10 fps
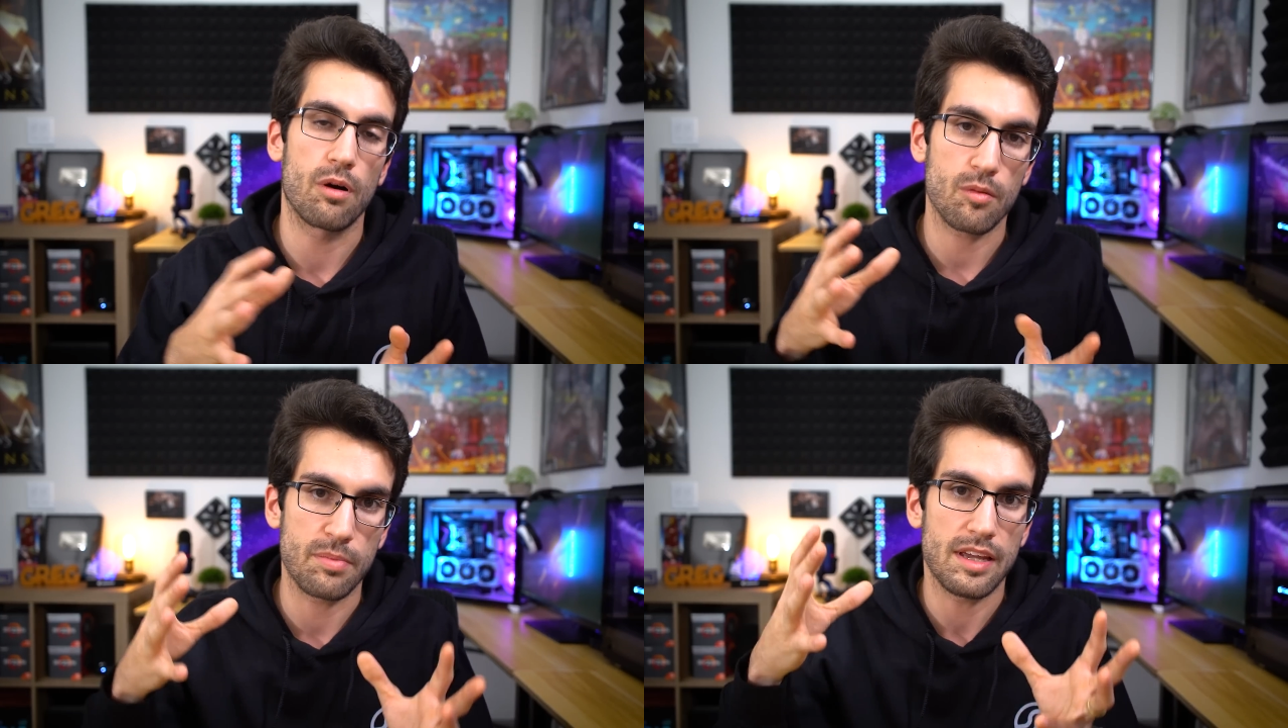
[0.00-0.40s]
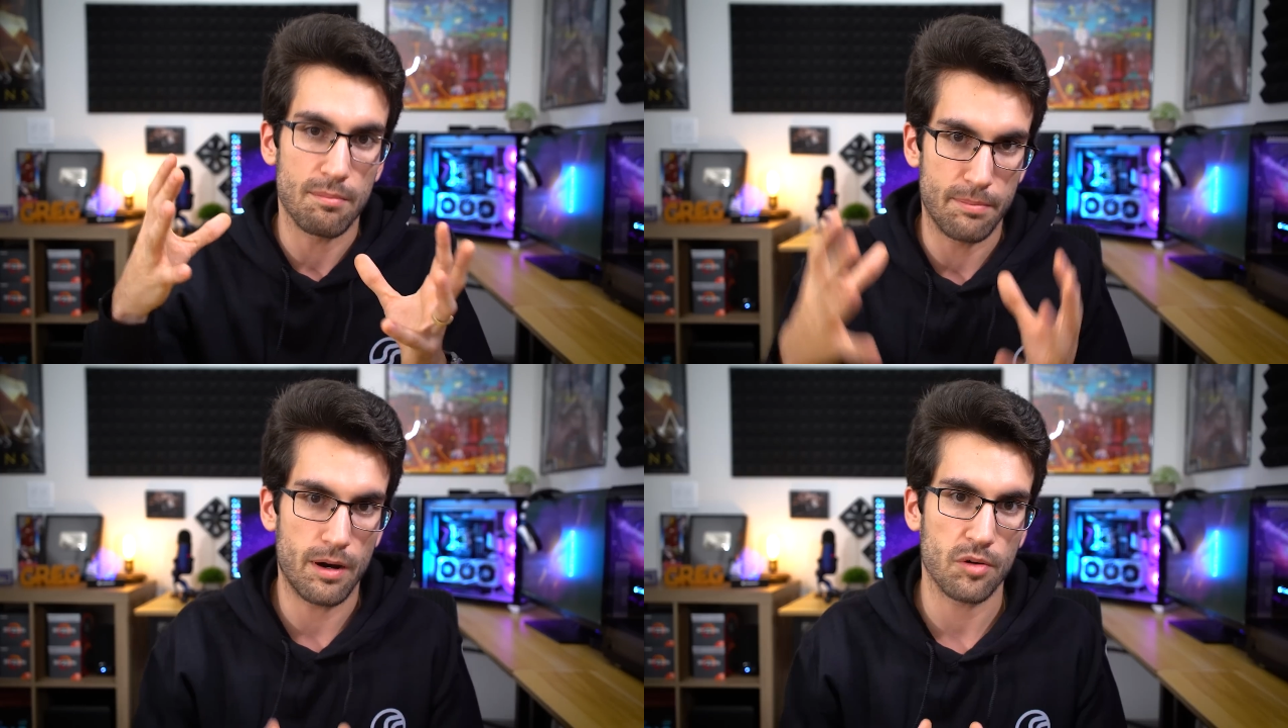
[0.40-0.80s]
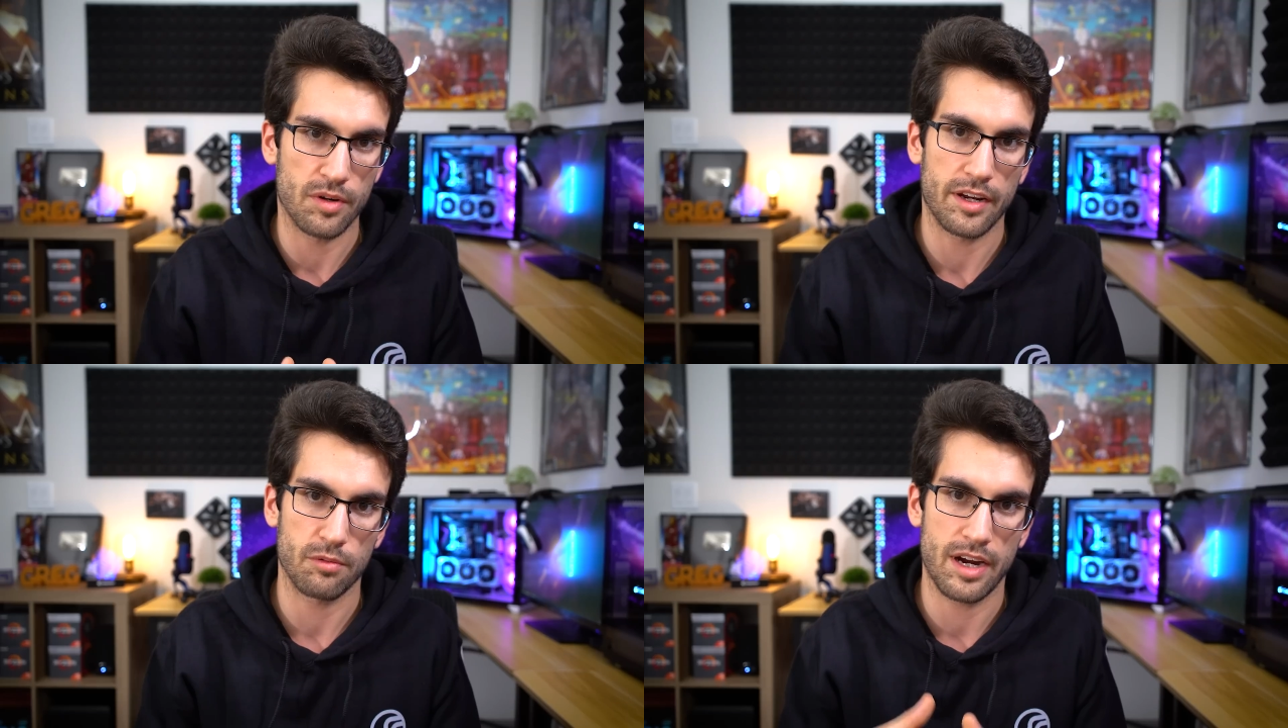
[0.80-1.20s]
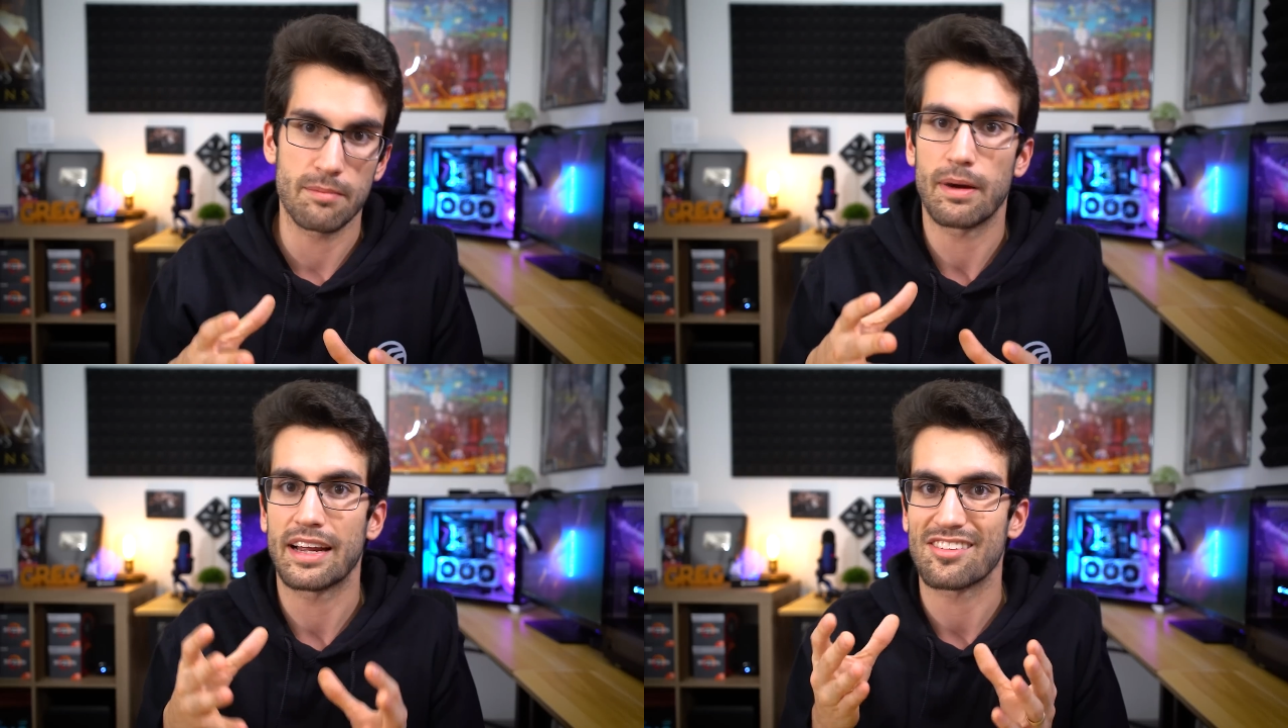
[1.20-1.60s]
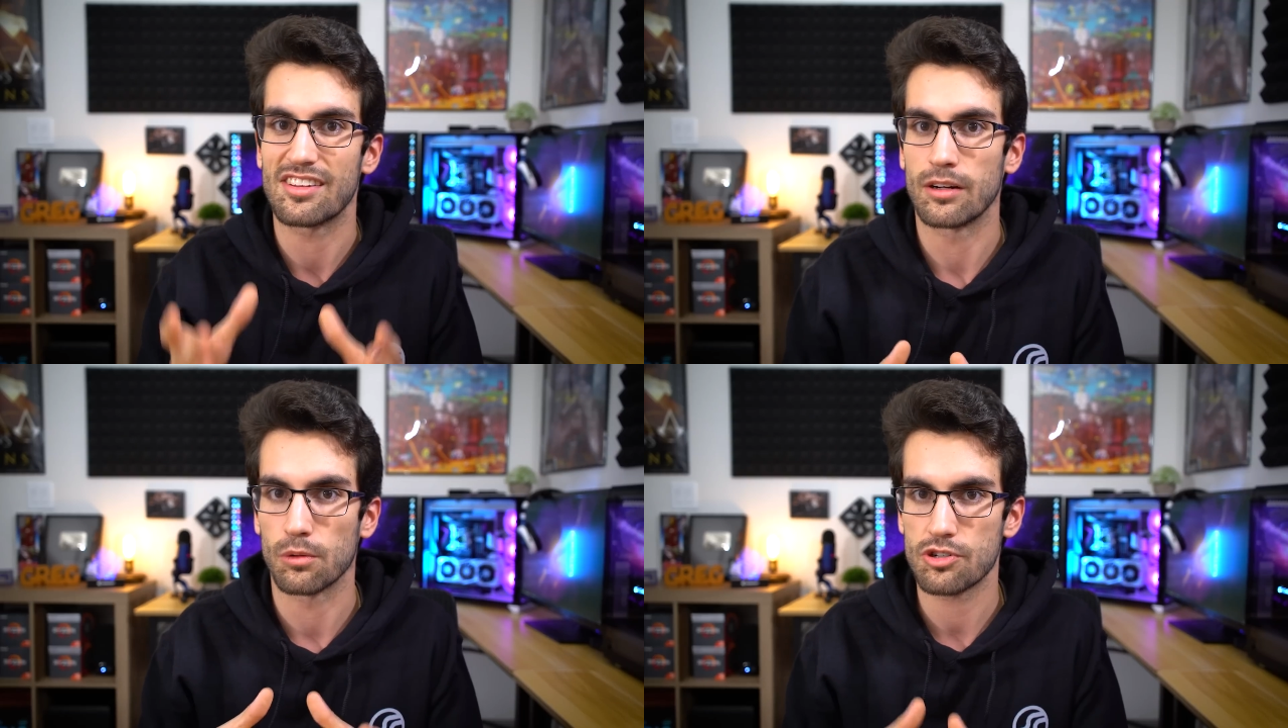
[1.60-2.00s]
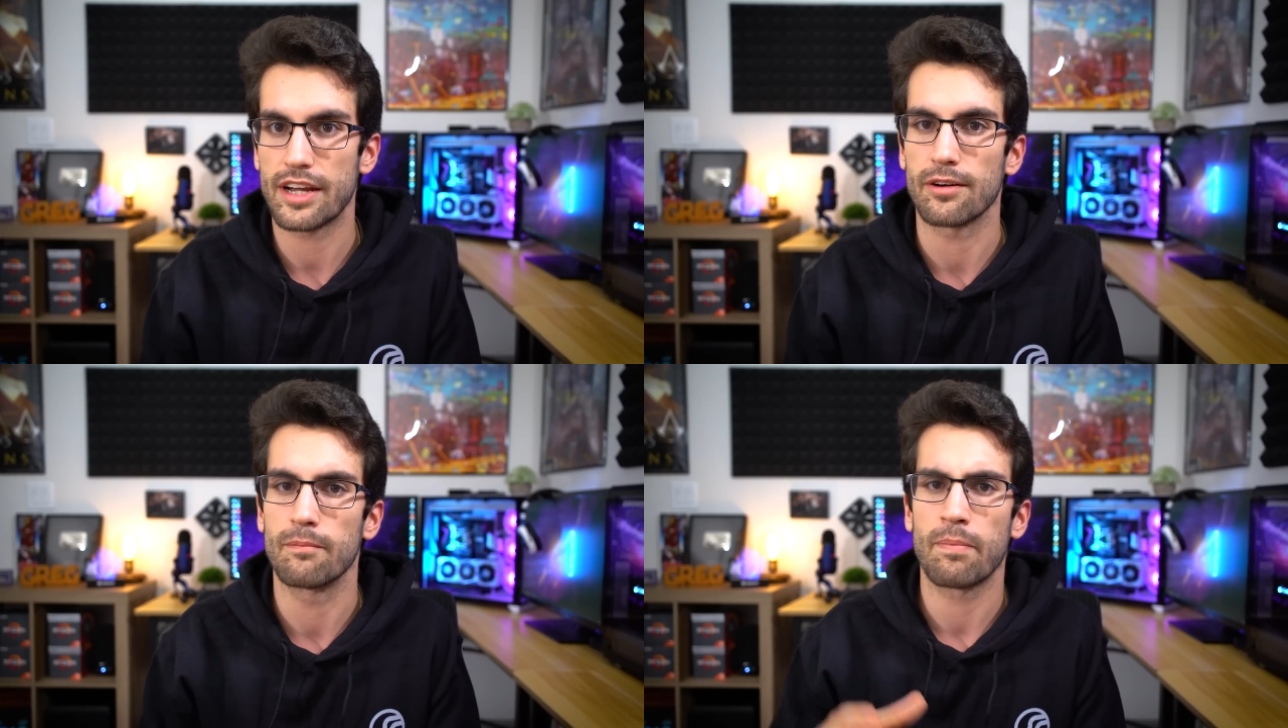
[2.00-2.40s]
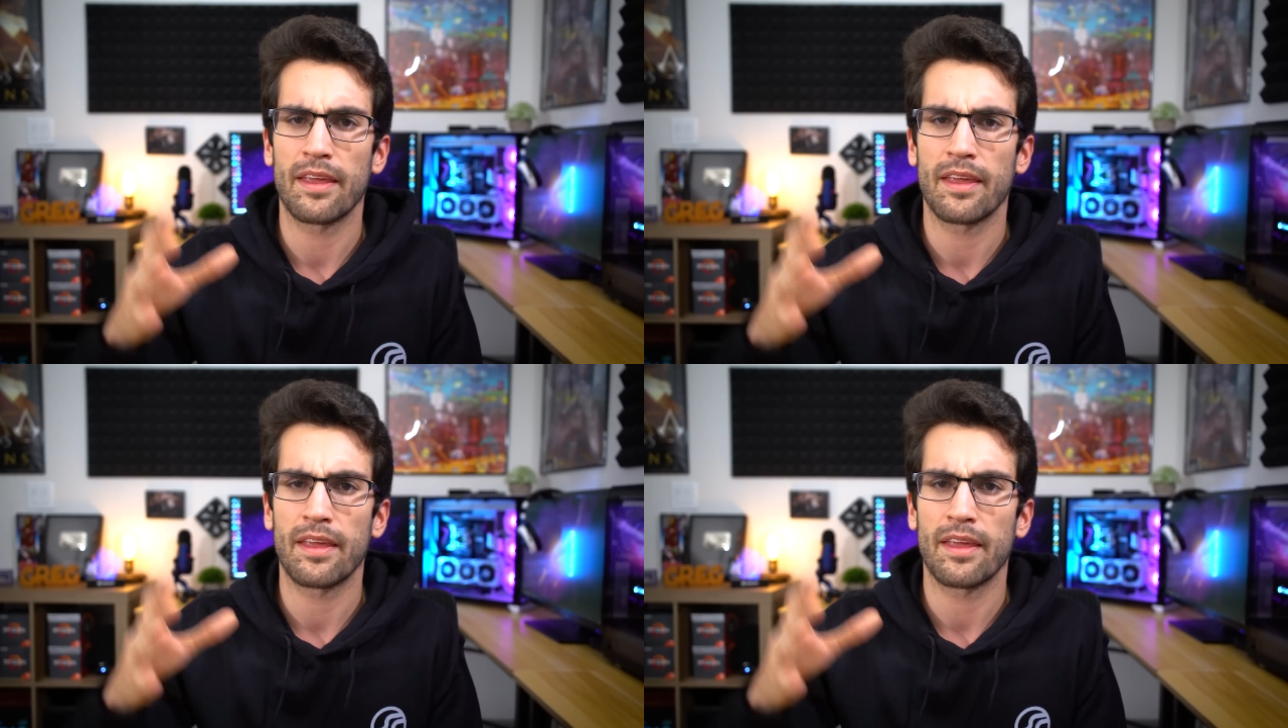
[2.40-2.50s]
are being bottlenecked, right, by a single channel.